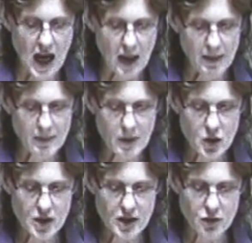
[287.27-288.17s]
I've been
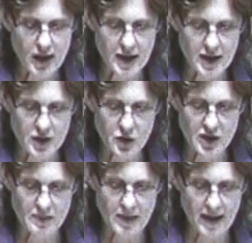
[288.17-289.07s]
emotionally drained and
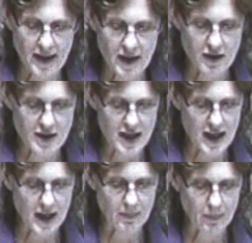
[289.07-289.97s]
exhausted by the end of the
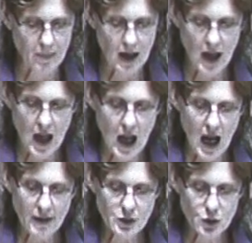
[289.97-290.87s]
day.
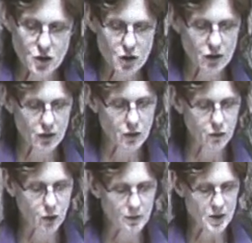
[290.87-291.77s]
I've taught children who
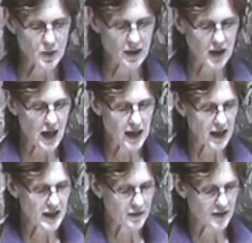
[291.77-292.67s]
fall between the
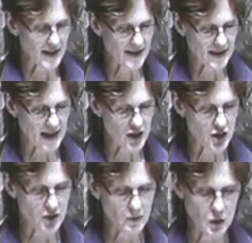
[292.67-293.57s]
guidelines for
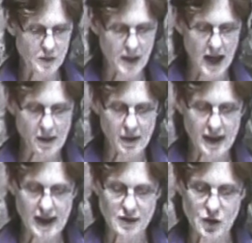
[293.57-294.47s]
designation, whose behaviour
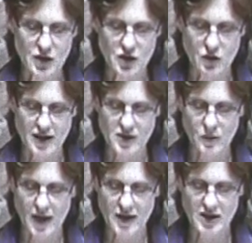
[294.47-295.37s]
leaves you distressed and
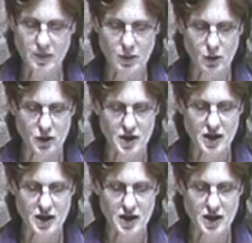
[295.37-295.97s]
without support.